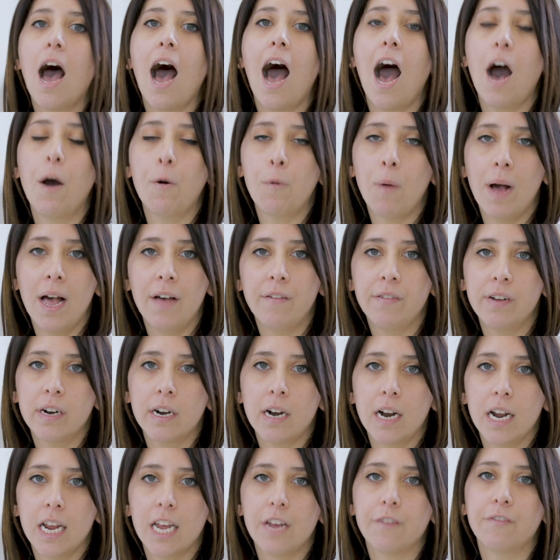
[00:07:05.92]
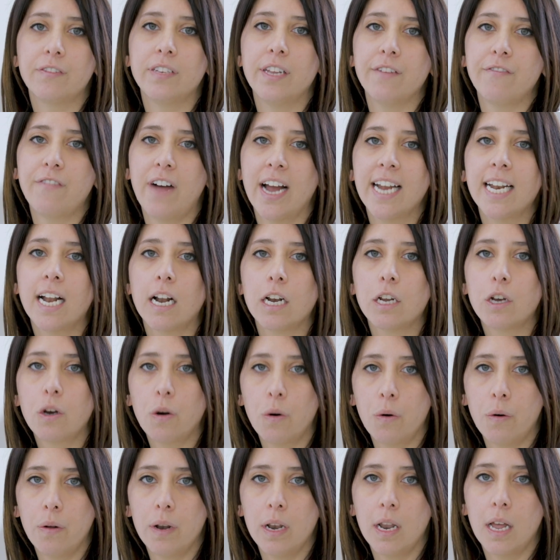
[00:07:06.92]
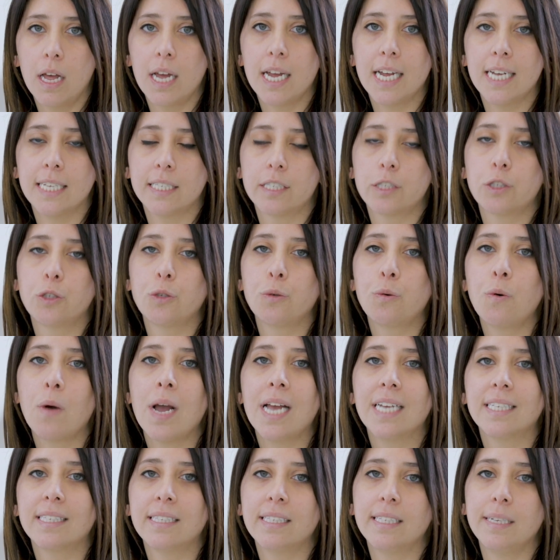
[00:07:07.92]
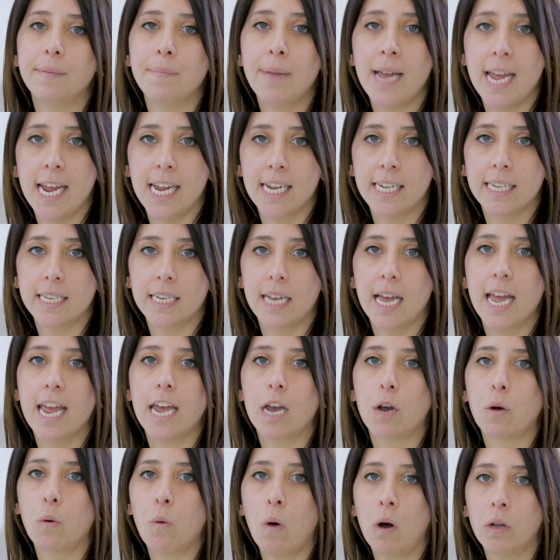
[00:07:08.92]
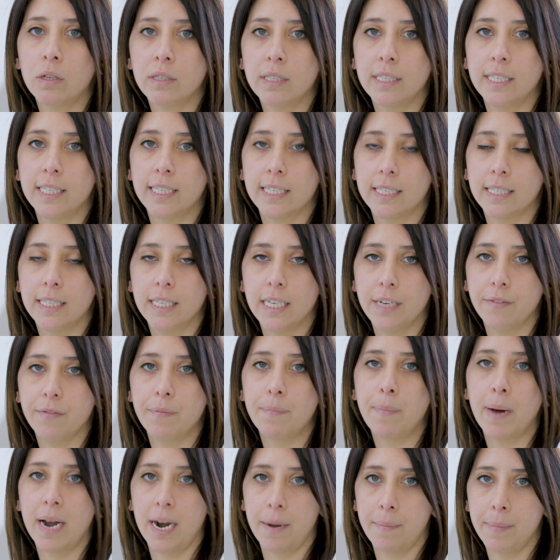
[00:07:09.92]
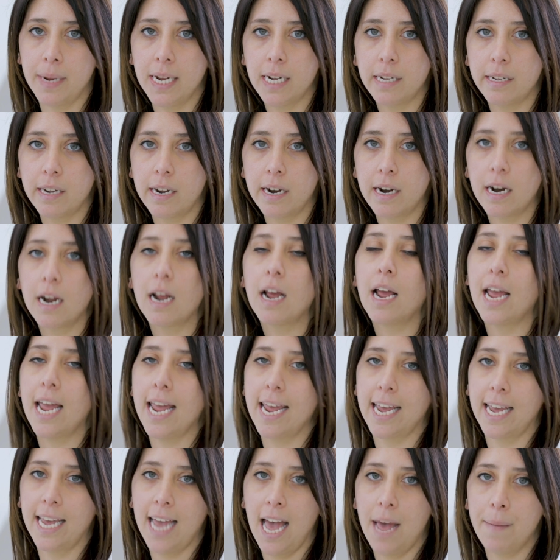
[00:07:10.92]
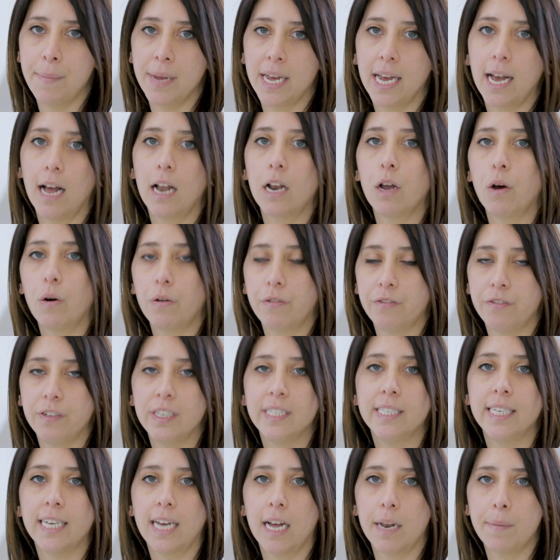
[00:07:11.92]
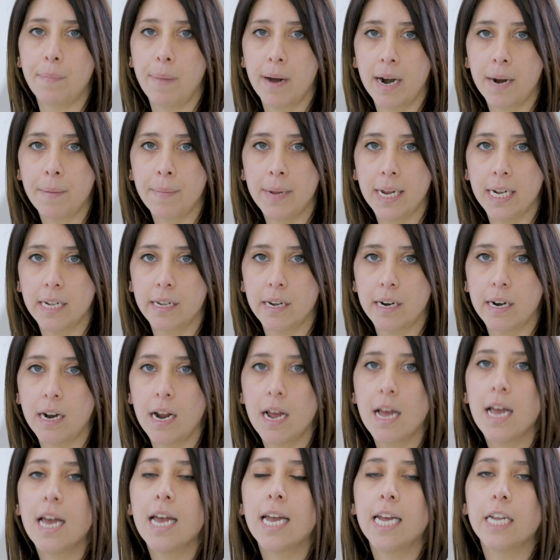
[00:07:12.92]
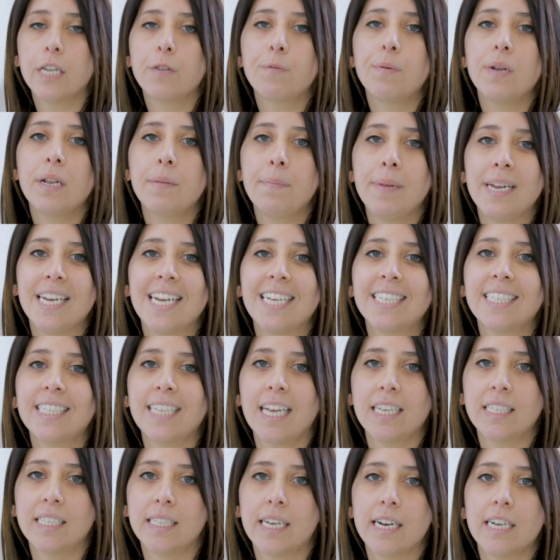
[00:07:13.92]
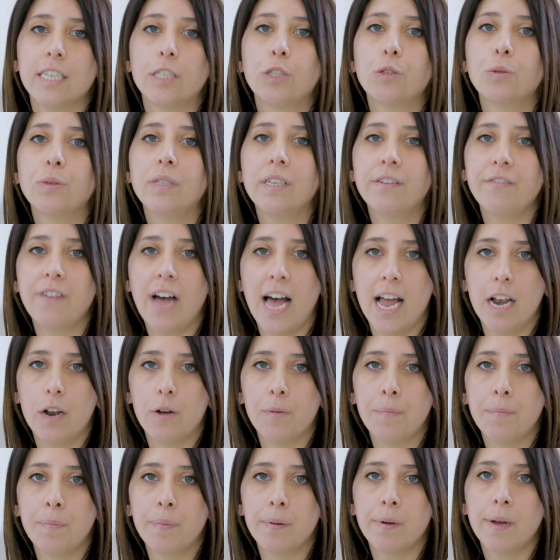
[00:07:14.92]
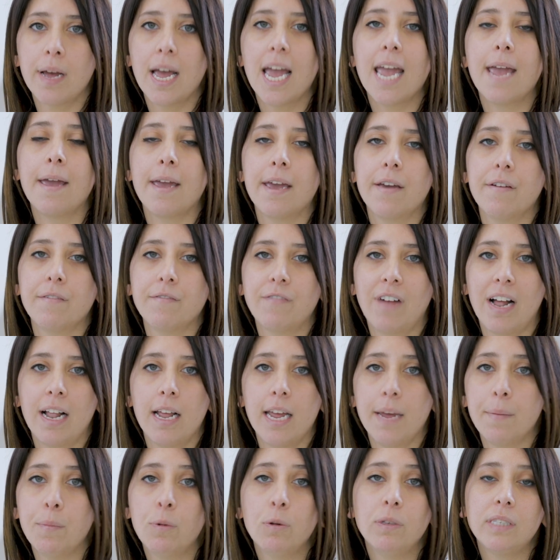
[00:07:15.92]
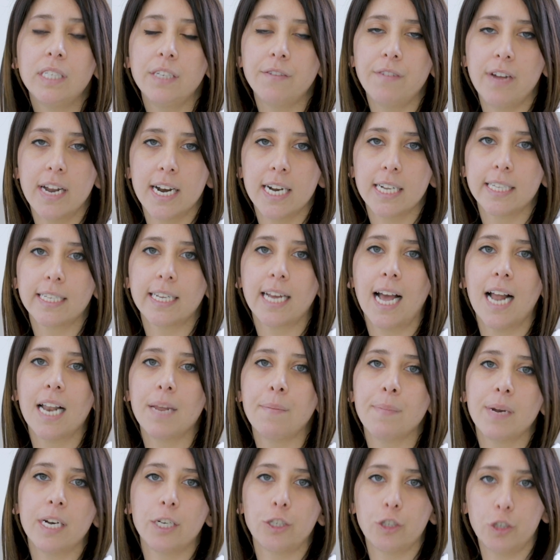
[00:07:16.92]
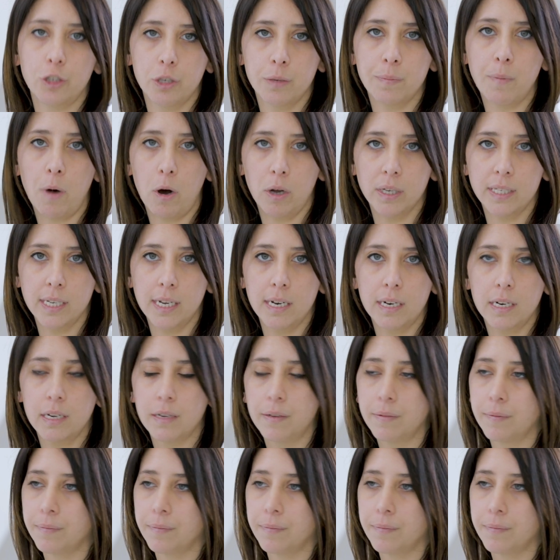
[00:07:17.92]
However, if the final goal is to estimate a quantitative parameter, a chemical or physical parameter, it will be necessary to develop a multivariate calibration model.